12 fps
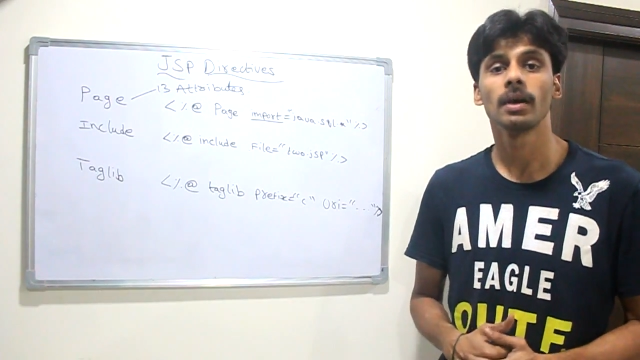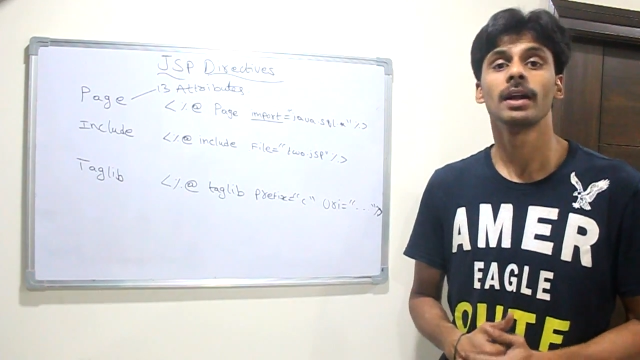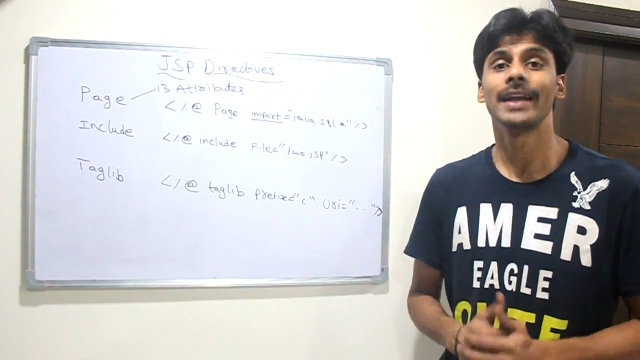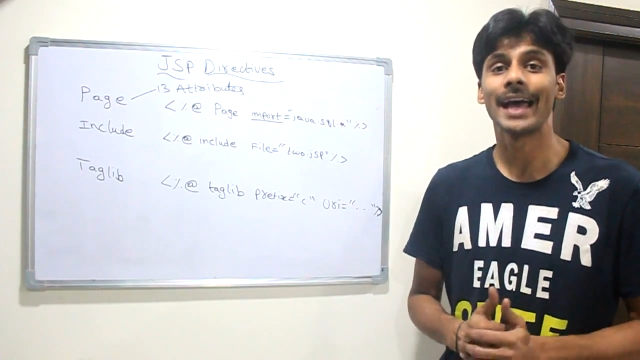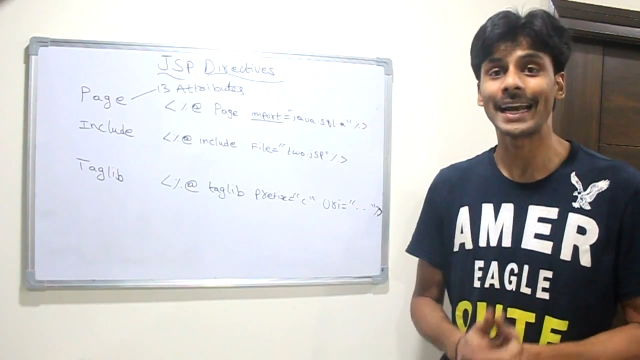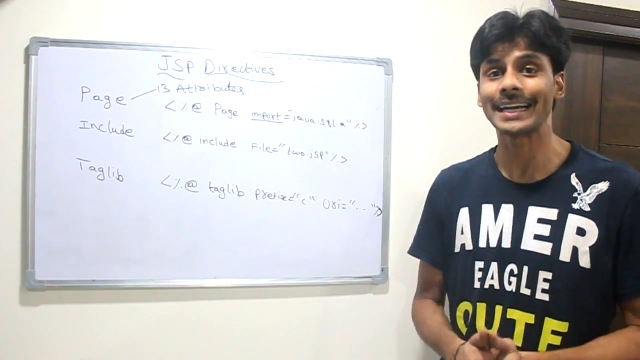
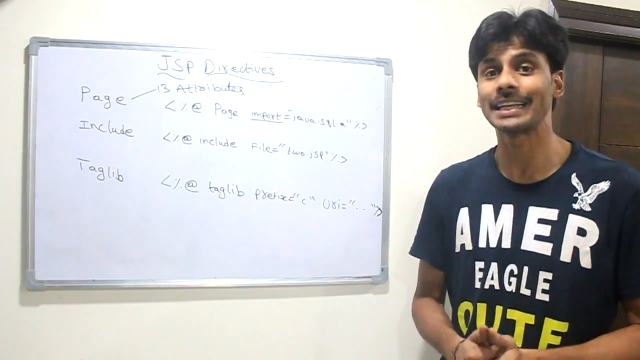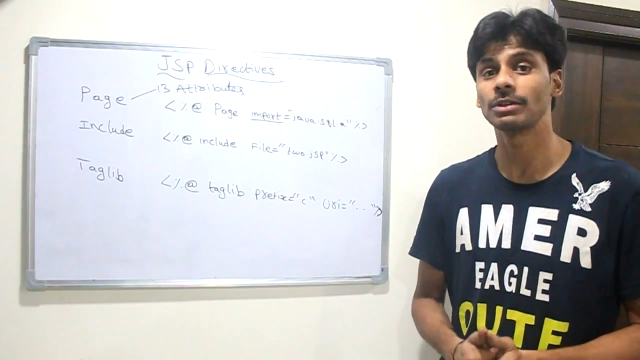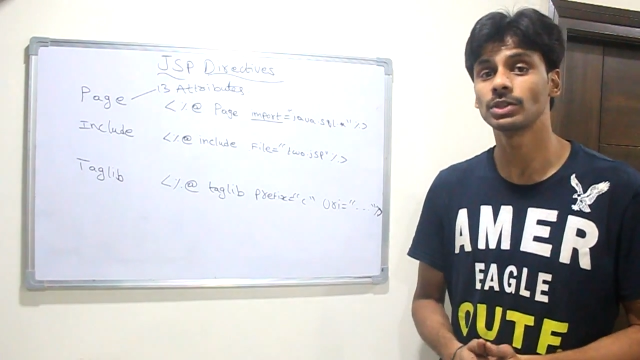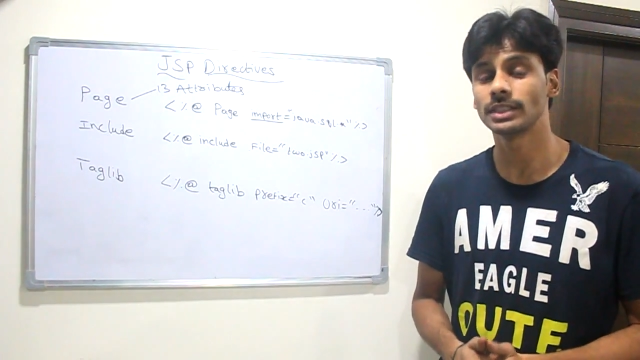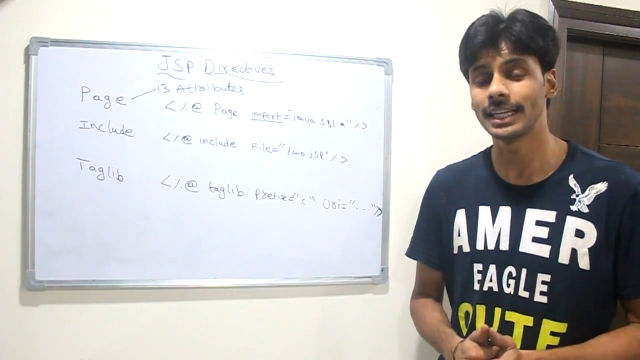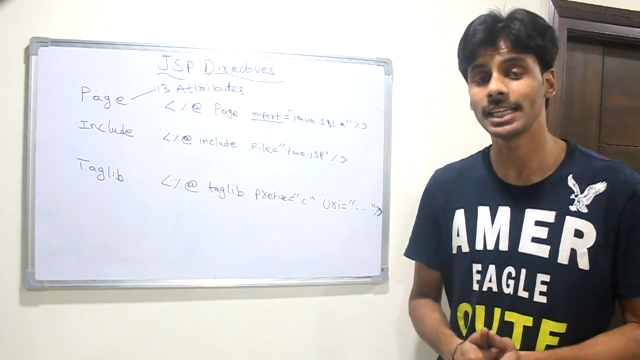
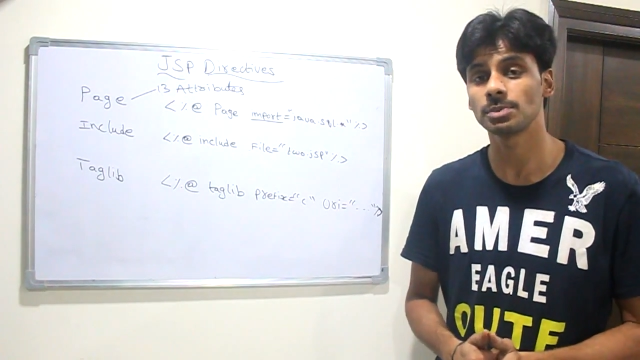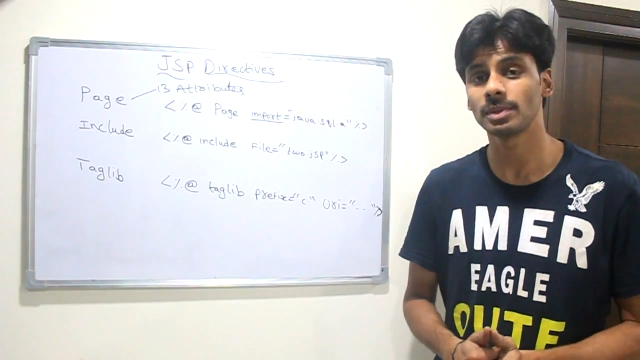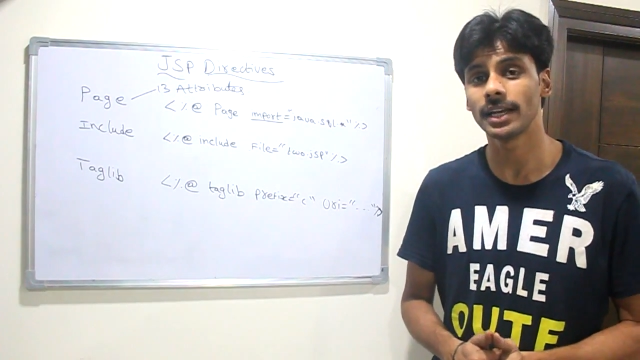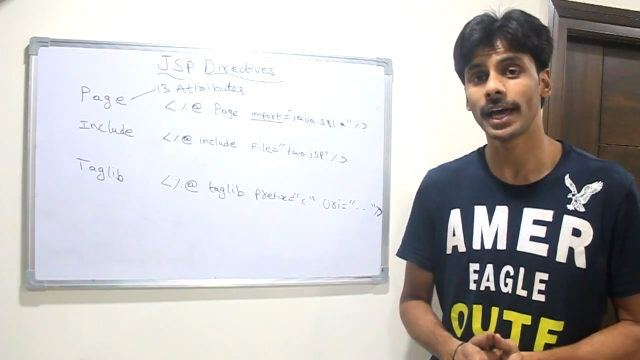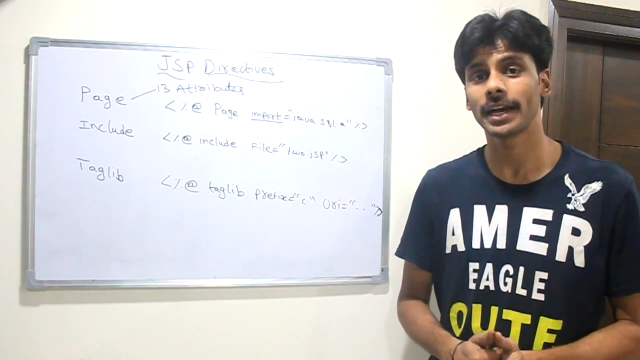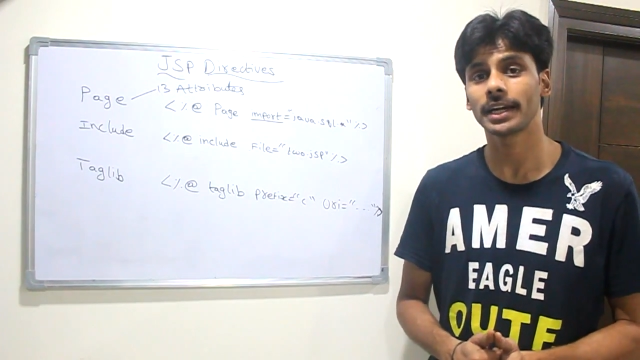directives, JSP
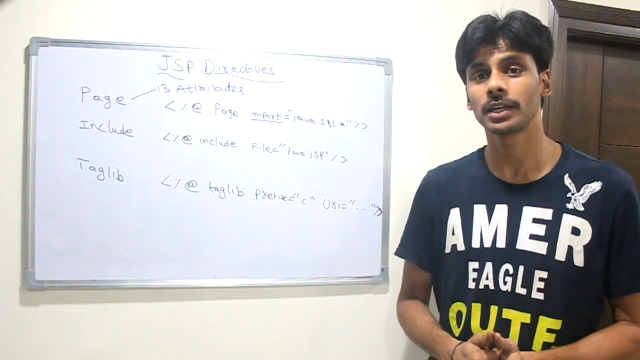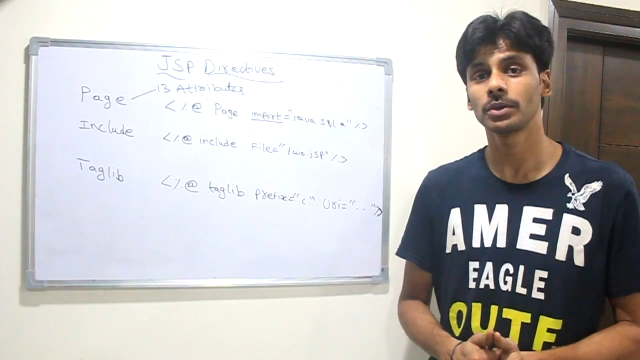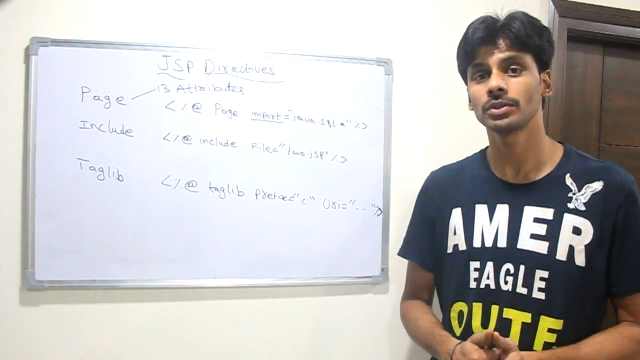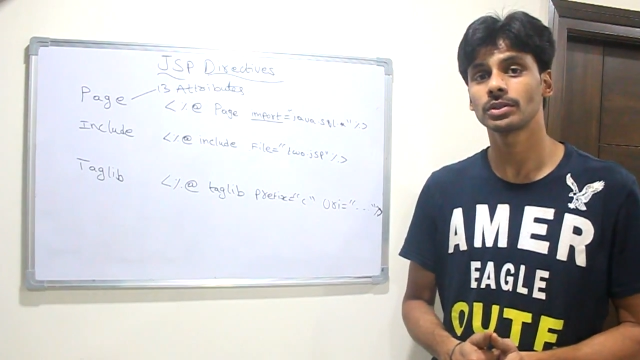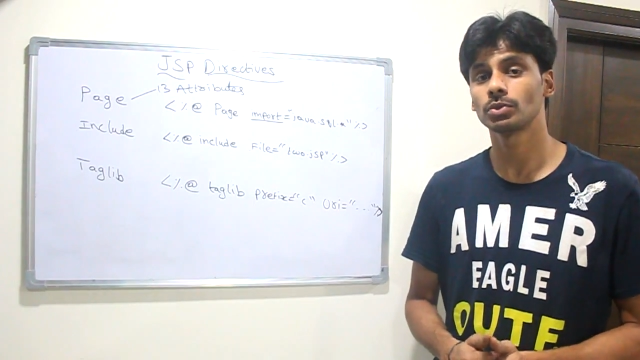directives,